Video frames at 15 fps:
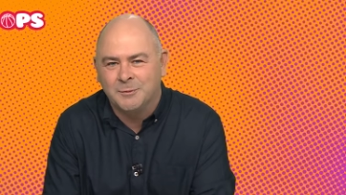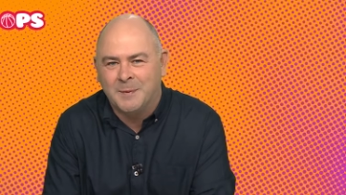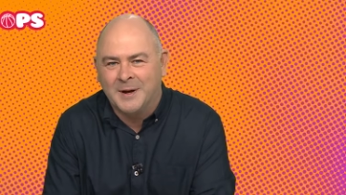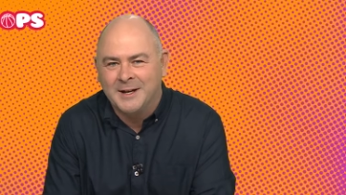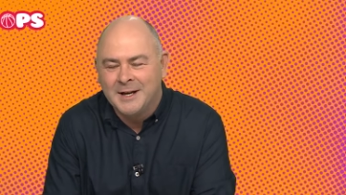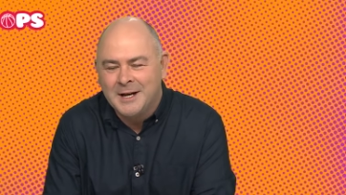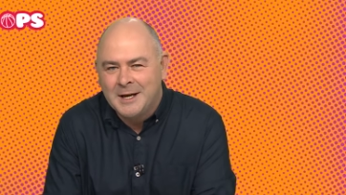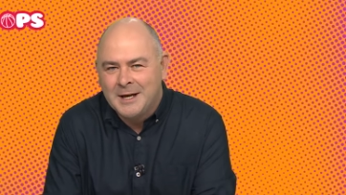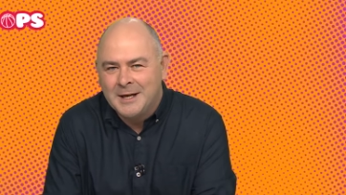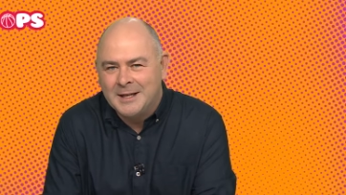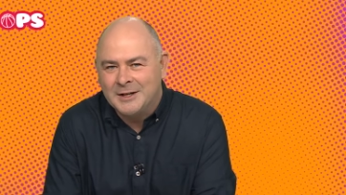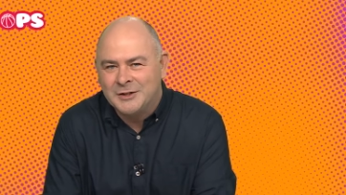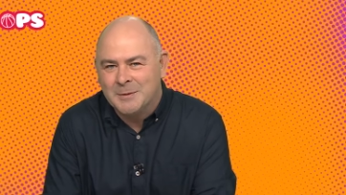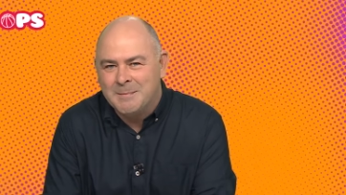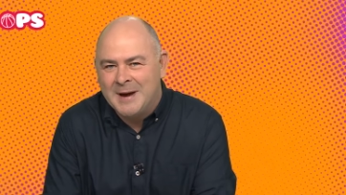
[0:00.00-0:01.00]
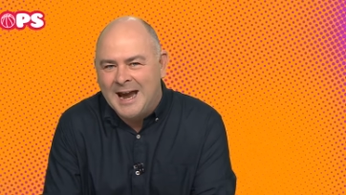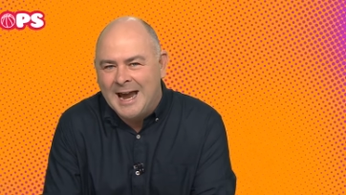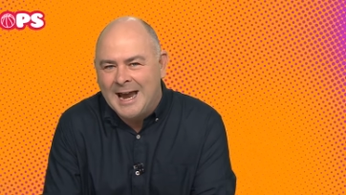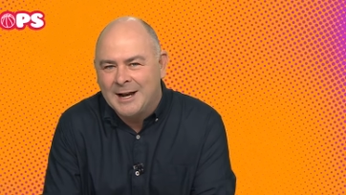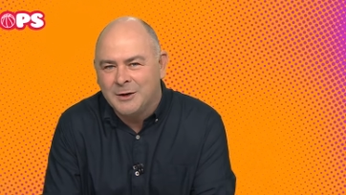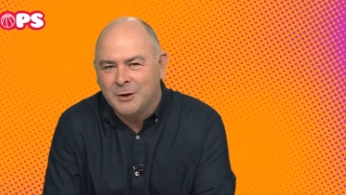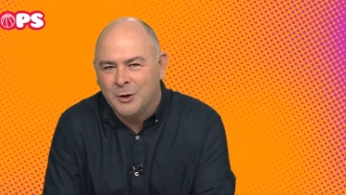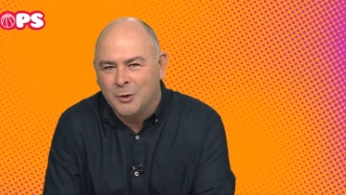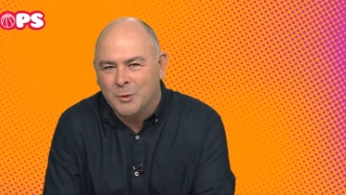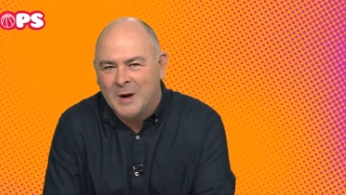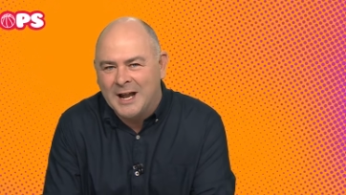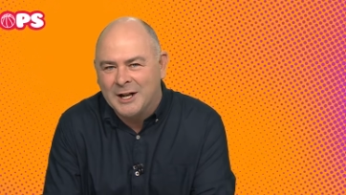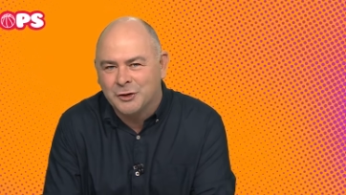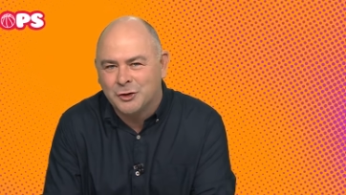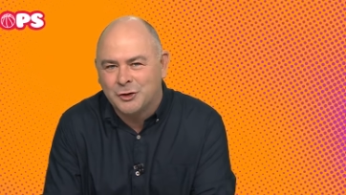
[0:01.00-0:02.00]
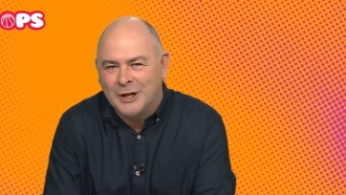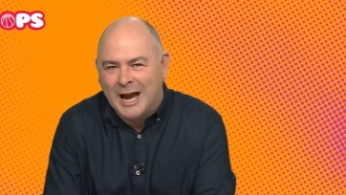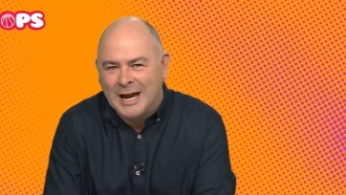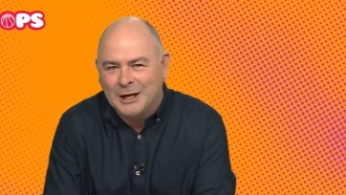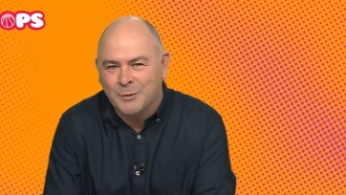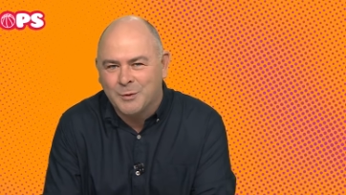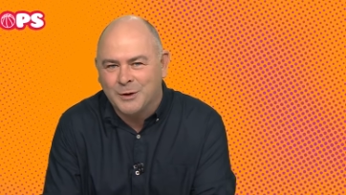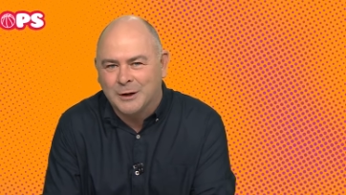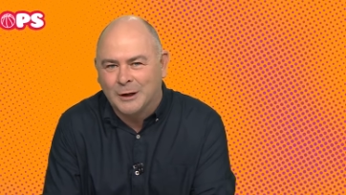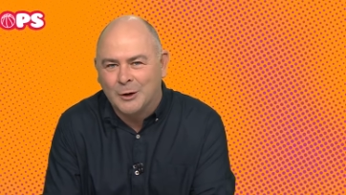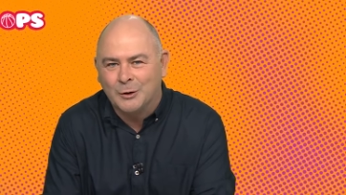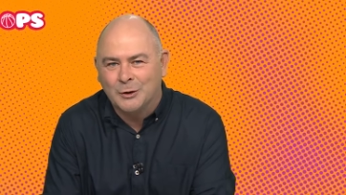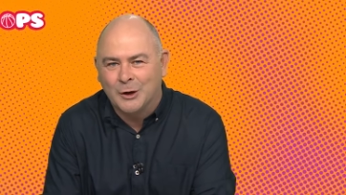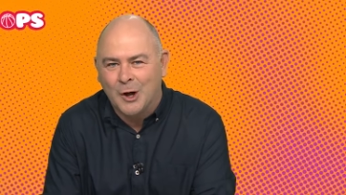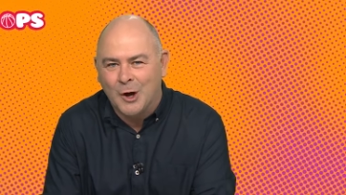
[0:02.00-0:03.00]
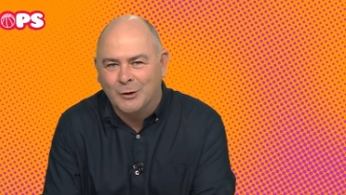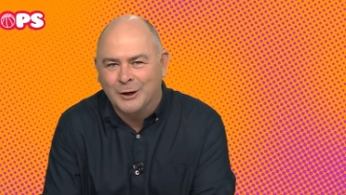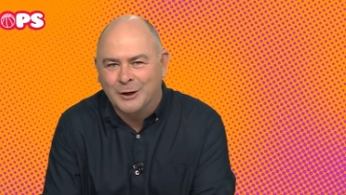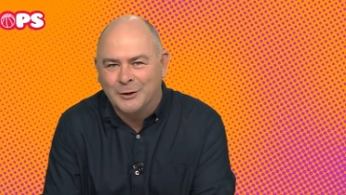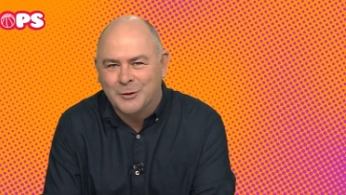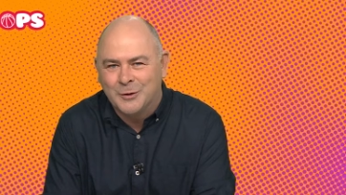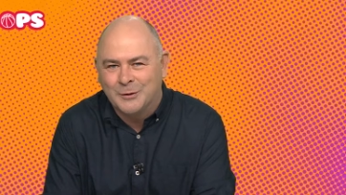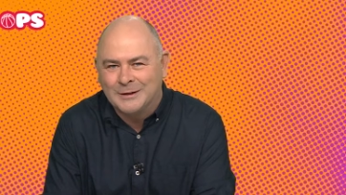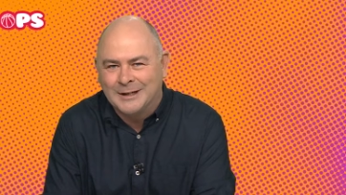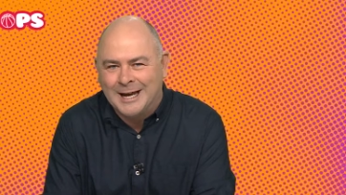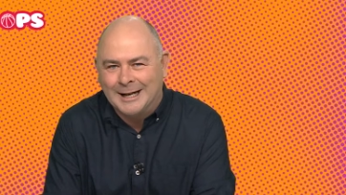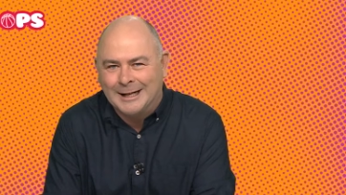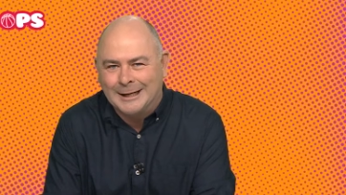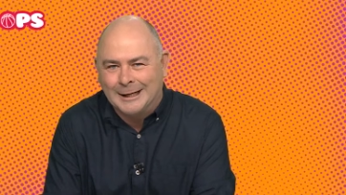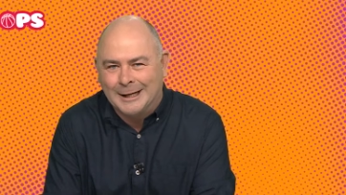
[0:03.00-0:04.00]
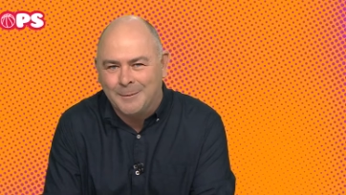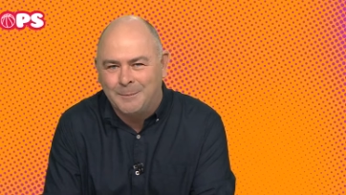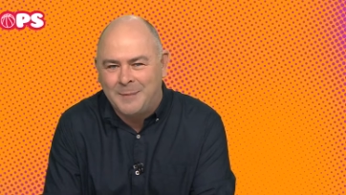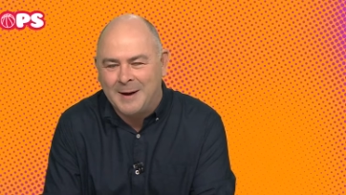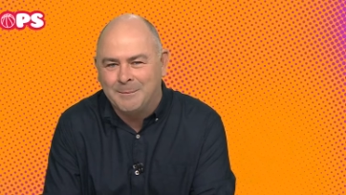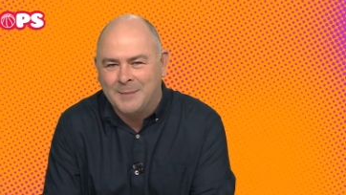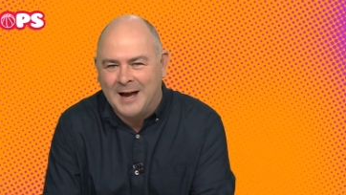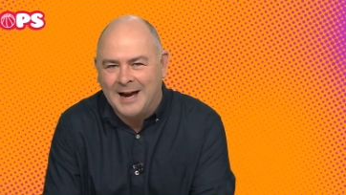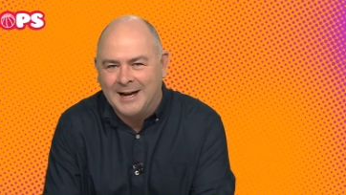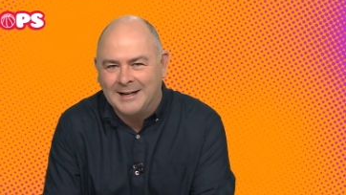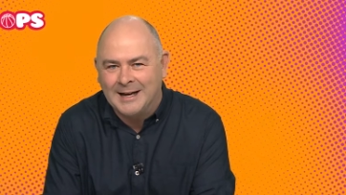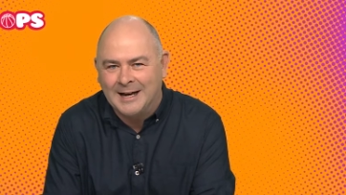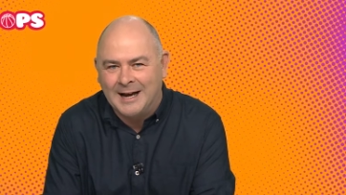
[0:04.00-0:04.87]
But there's a man who had a stake with Luke Longley called Keli Leaupepe.